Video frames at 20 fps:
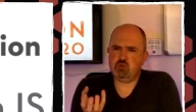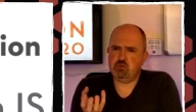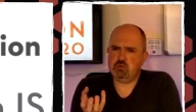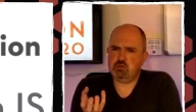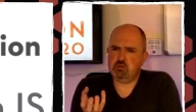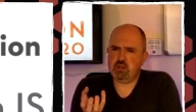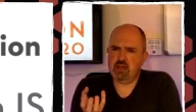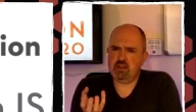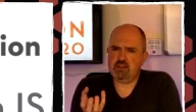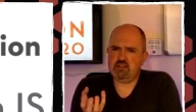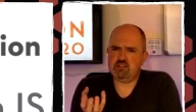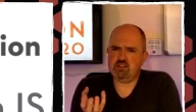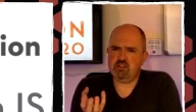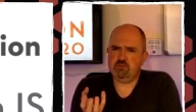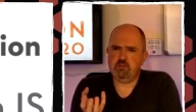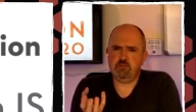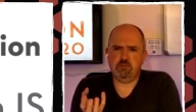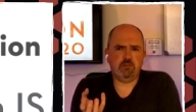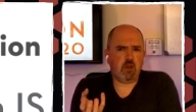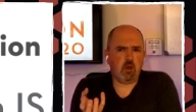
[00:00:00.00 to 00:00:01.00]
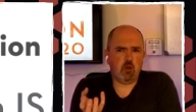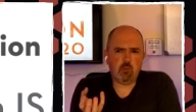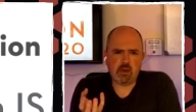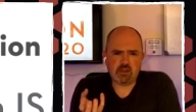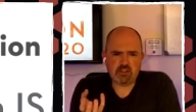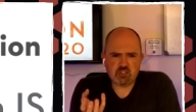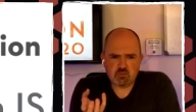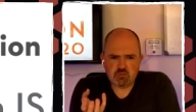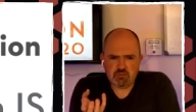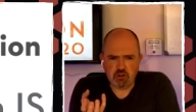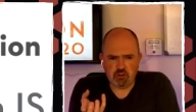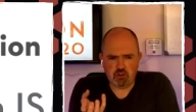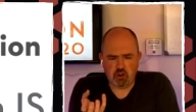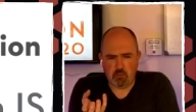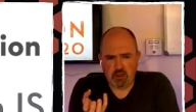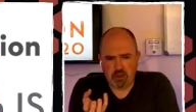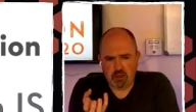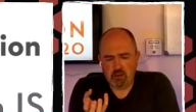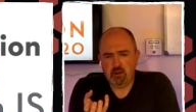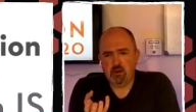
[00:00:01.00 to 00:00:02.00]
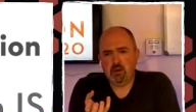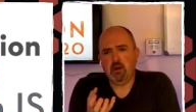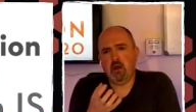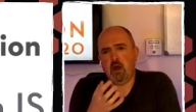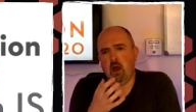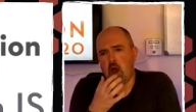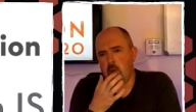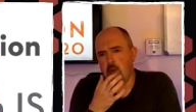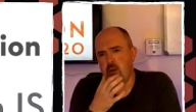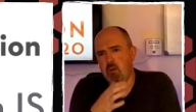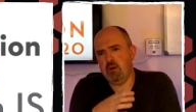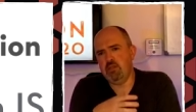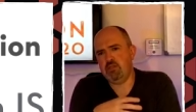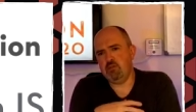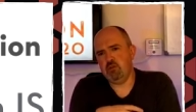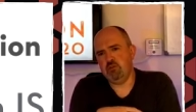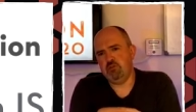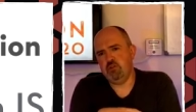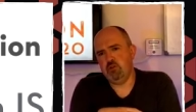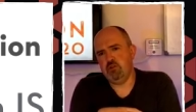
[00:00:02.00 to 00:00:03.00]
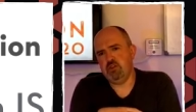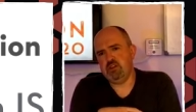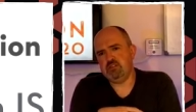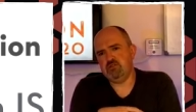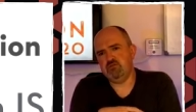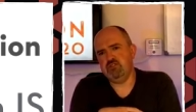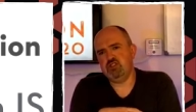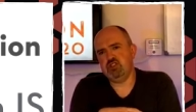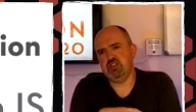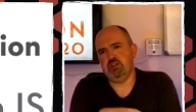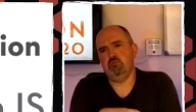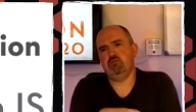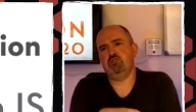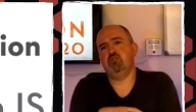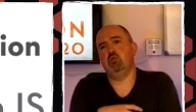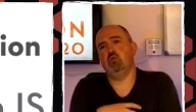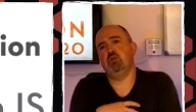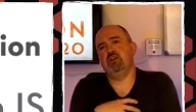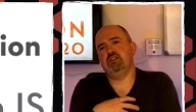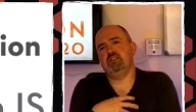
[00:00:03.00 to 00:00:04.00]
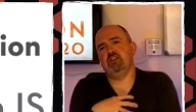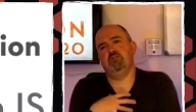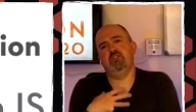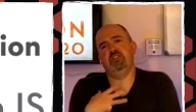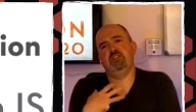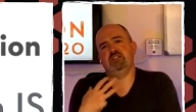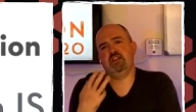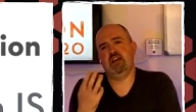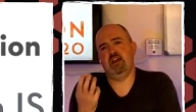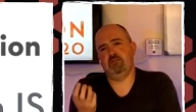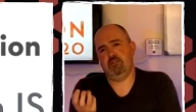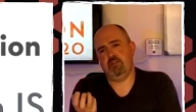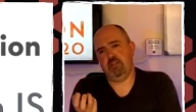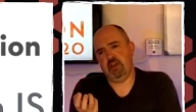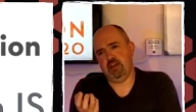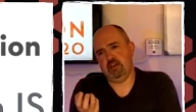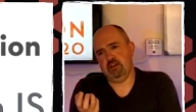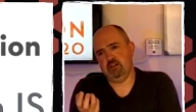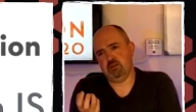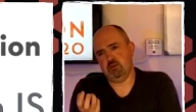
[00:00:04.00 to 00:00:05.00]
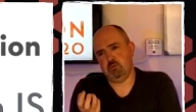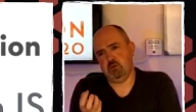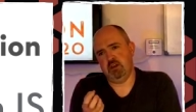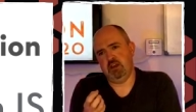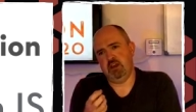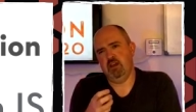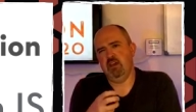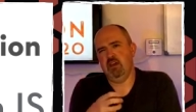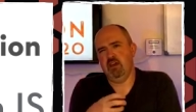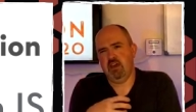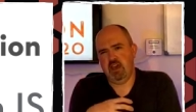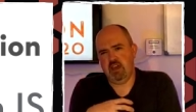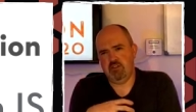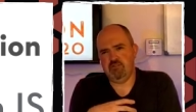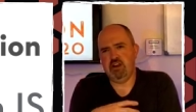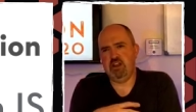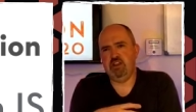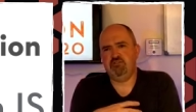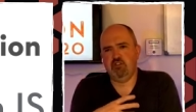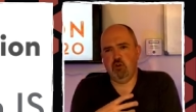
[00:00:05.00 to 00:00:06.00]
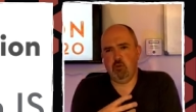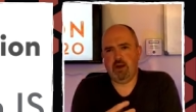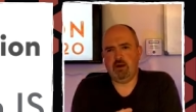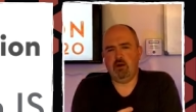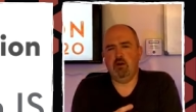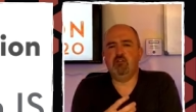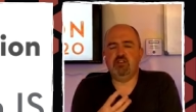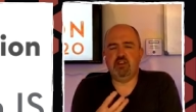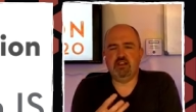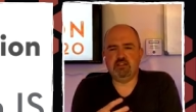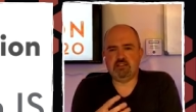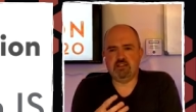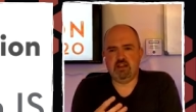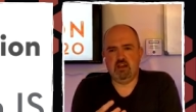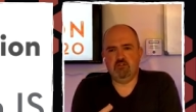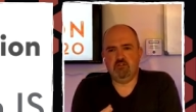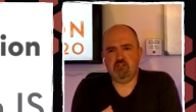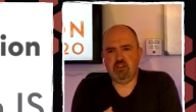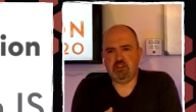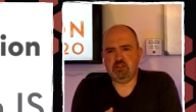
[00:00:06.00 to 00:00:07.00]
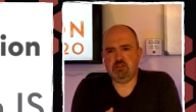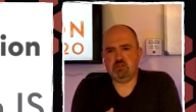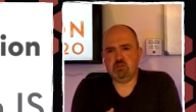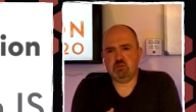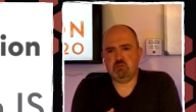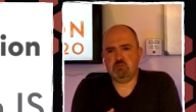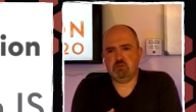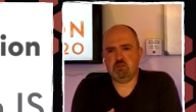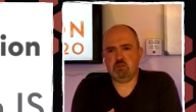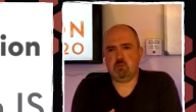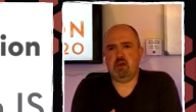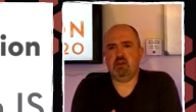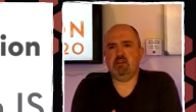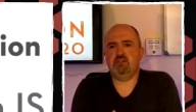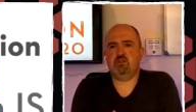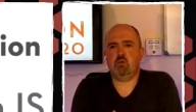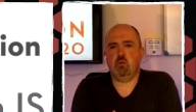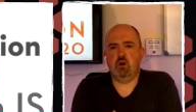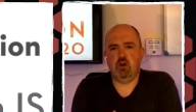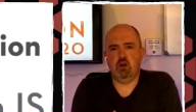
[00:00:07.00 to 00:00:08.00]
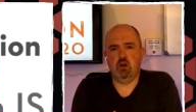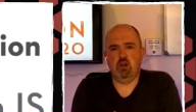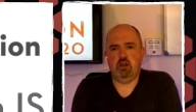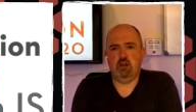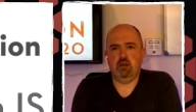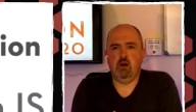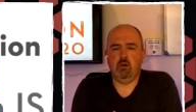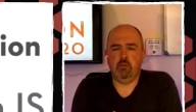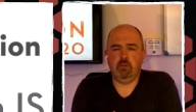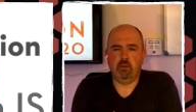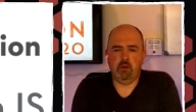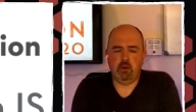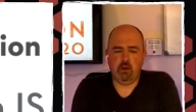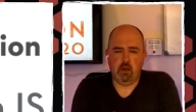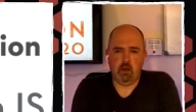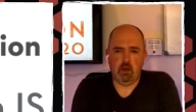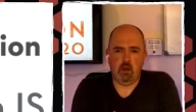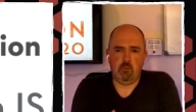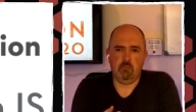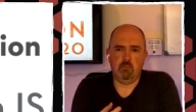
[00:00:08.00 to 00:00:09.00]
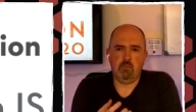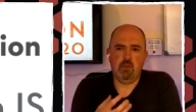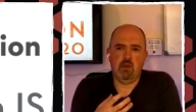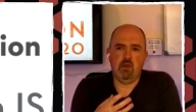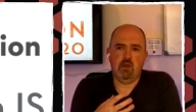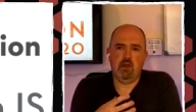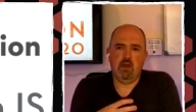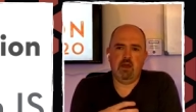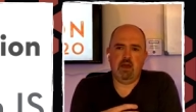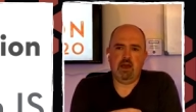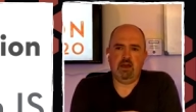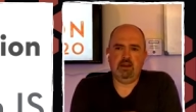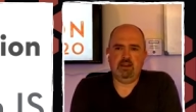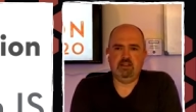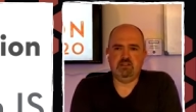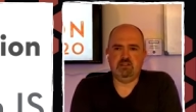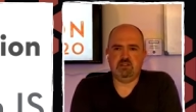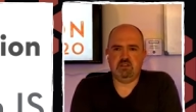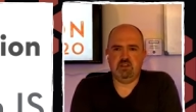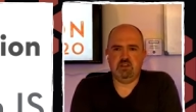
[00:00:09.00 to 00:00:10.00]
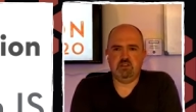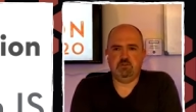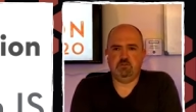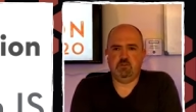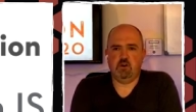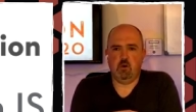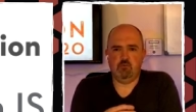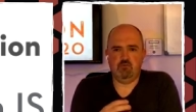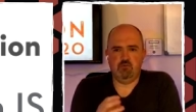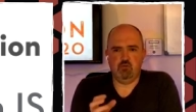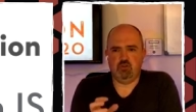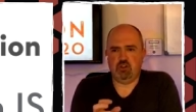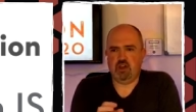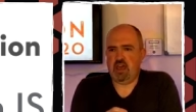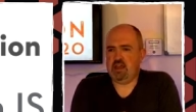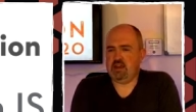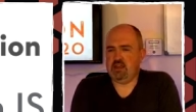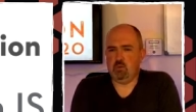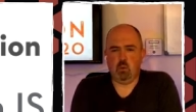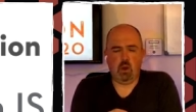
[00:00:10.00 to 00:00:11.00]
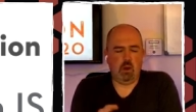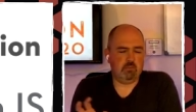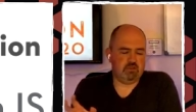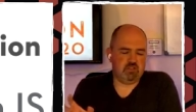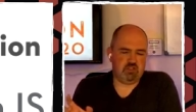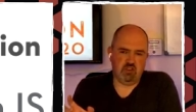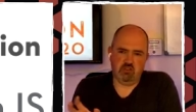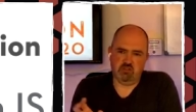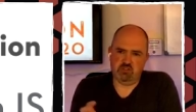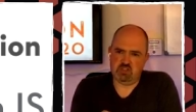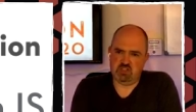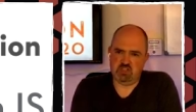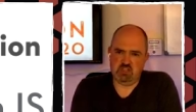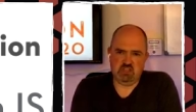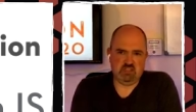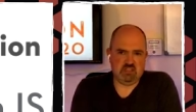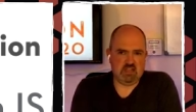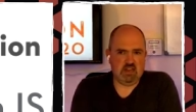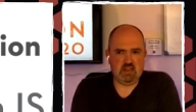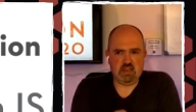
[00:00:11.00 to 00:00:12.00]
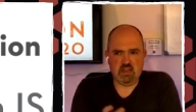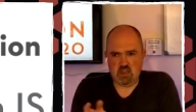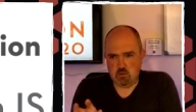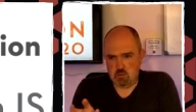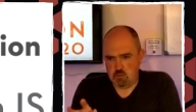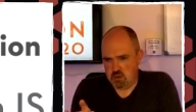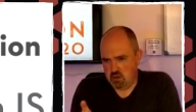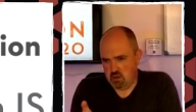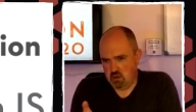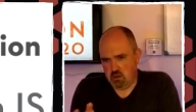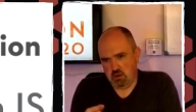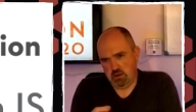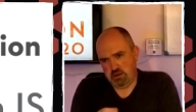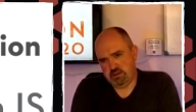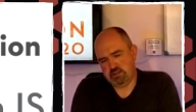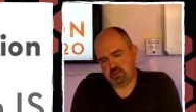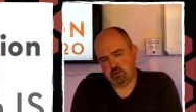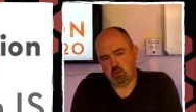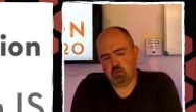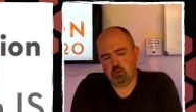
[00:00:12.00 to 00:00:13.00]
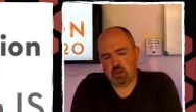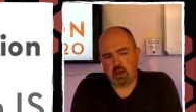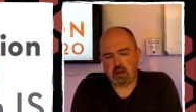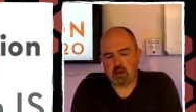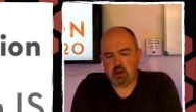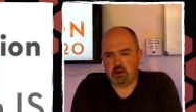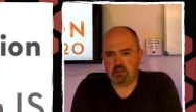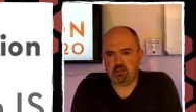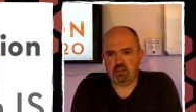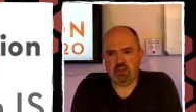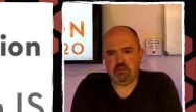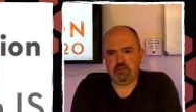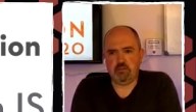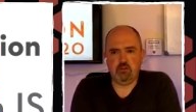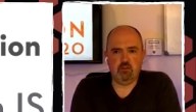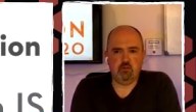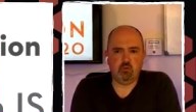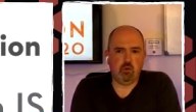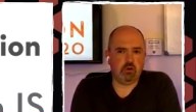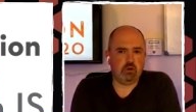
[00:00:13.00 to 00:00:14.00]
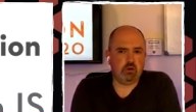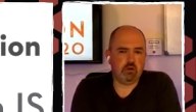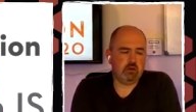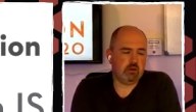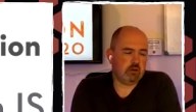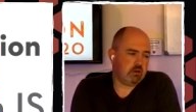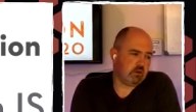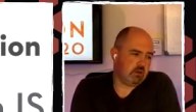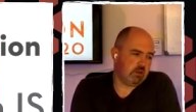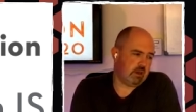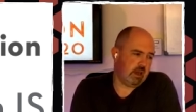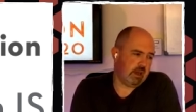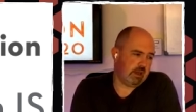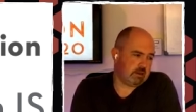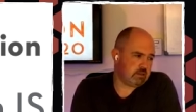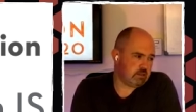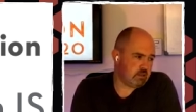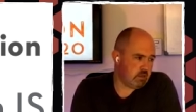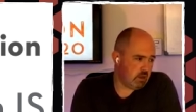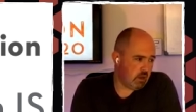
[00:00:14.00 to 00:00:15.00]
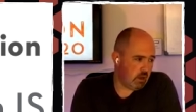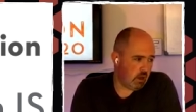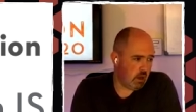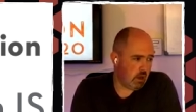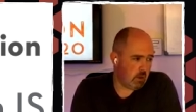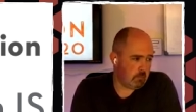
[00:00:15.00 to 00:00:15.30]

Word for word: visual editor for flow-based programming. It went through a few things. Originally, it was calling itself Internet of Things, but it really grew out of the Internet of Things space quite early on, and is far broader. Any web services, any APIs, all that kind of thing that you'd want to connect.